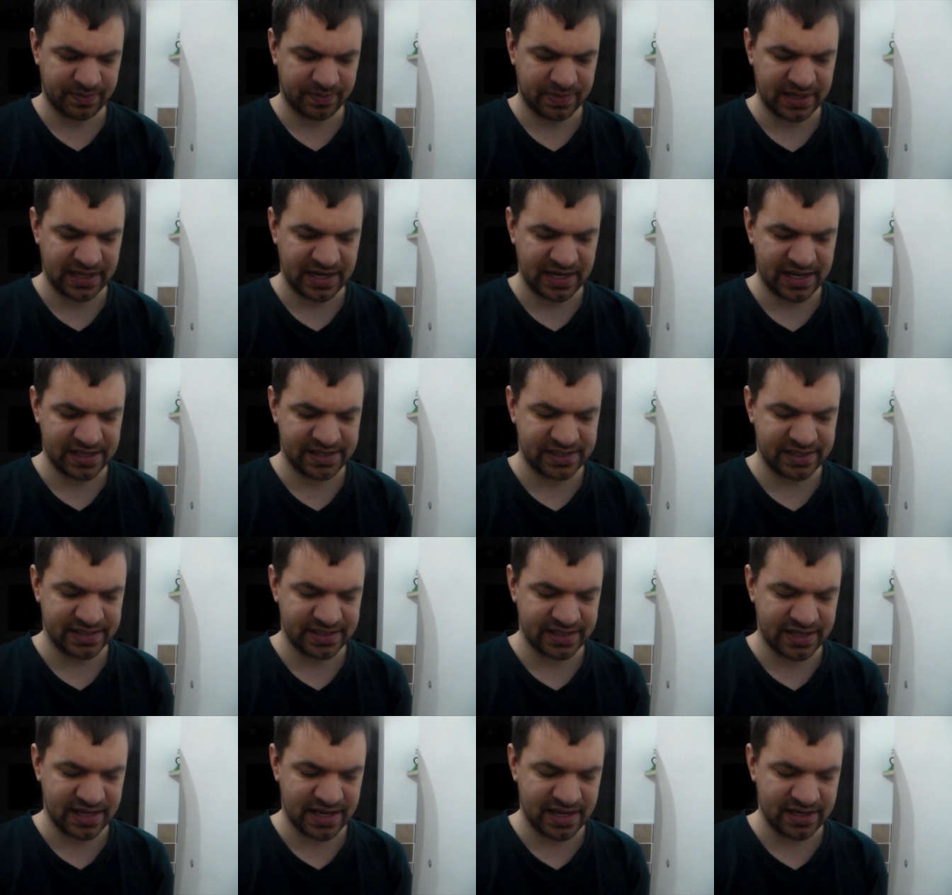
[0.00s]
place
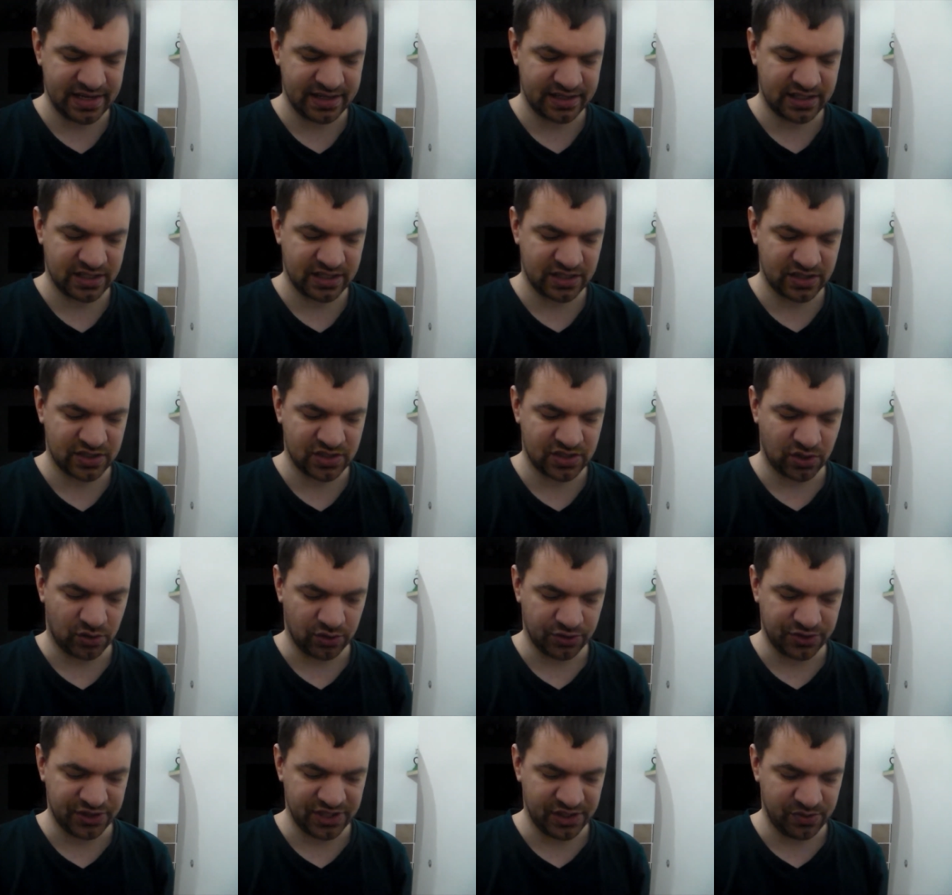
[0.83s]
it into the
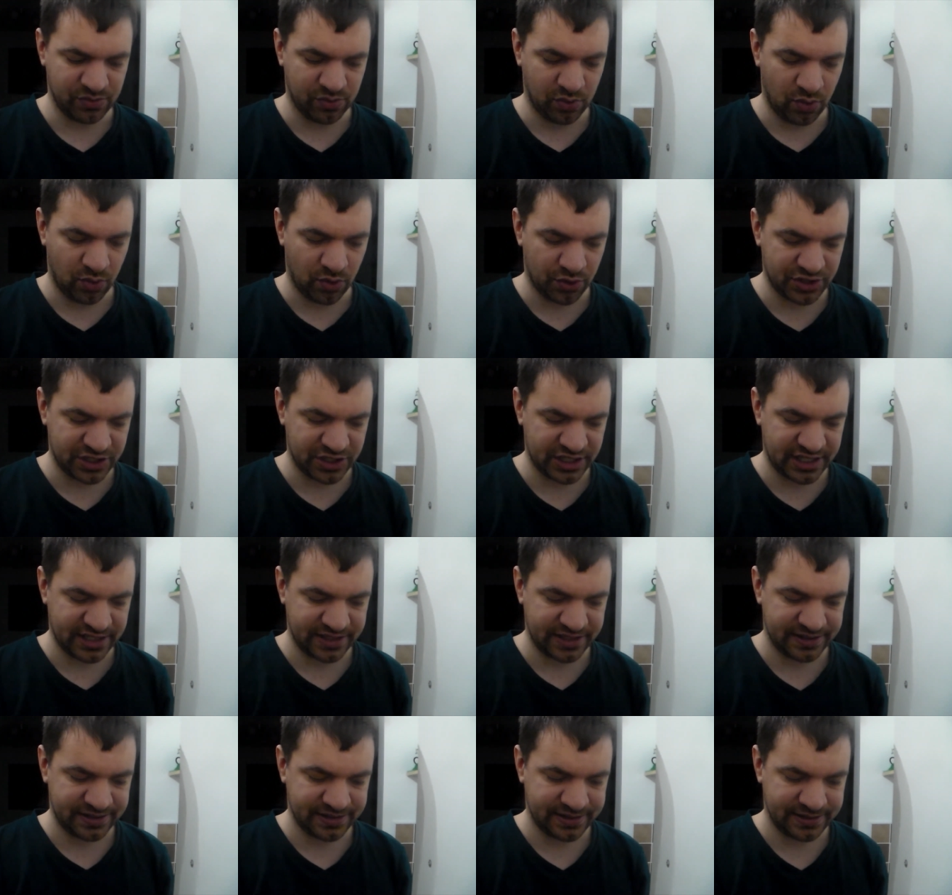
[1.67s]
salty
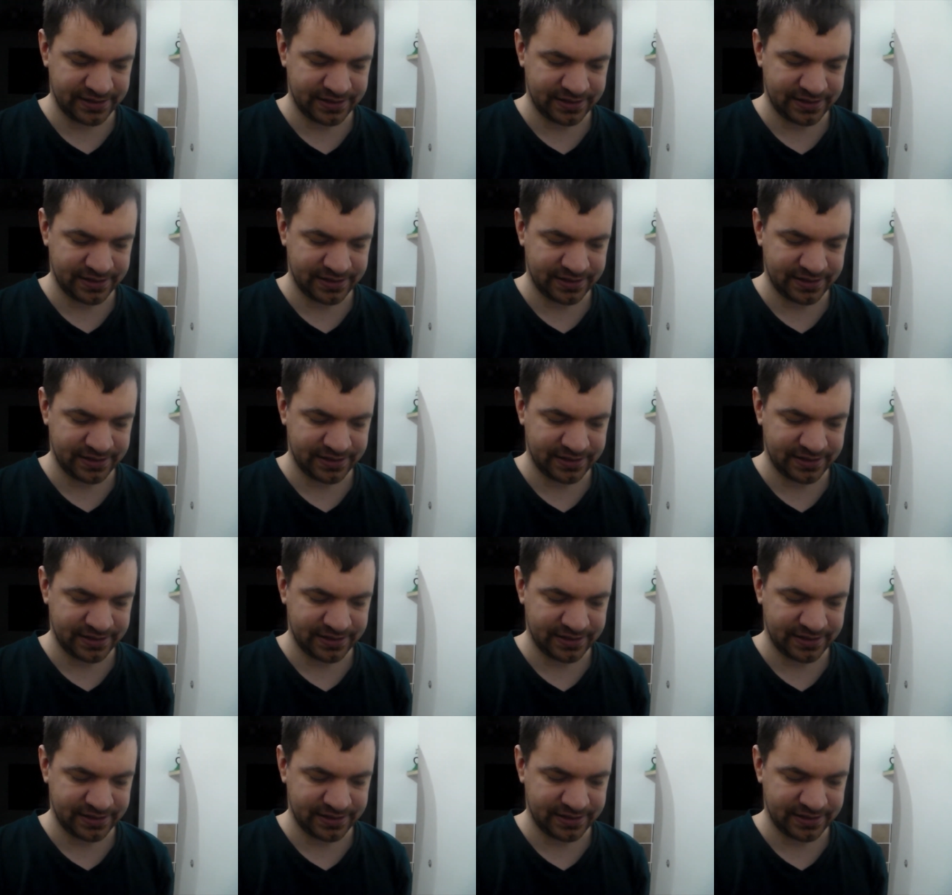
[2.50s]
water